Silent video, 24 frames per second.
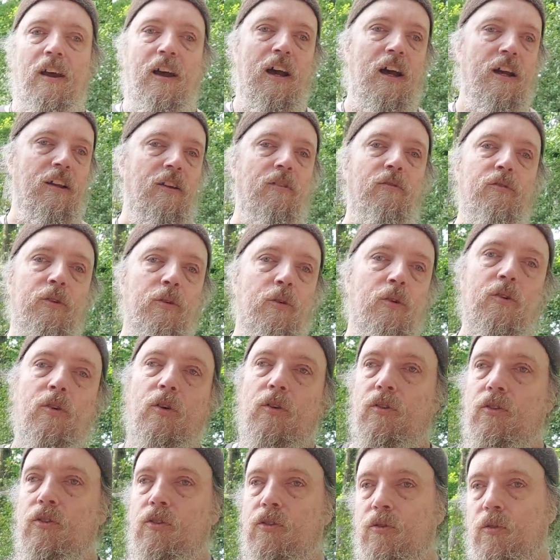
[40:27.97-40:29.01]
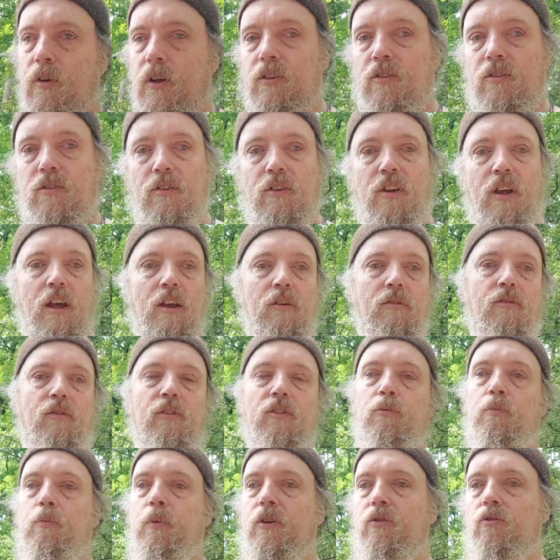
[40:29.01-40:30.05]
And if you construct a knife
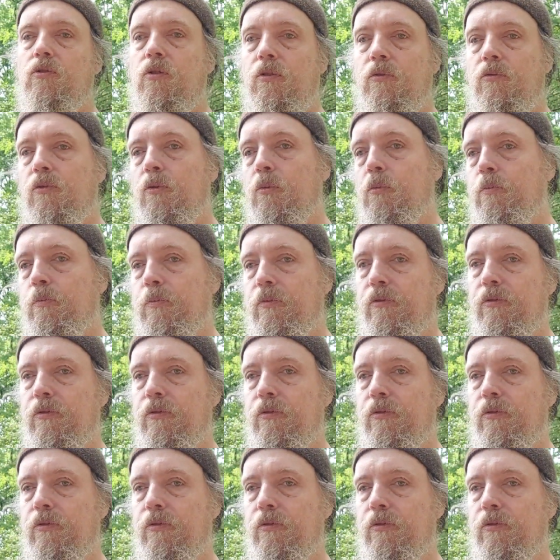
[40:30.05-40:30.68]
especially for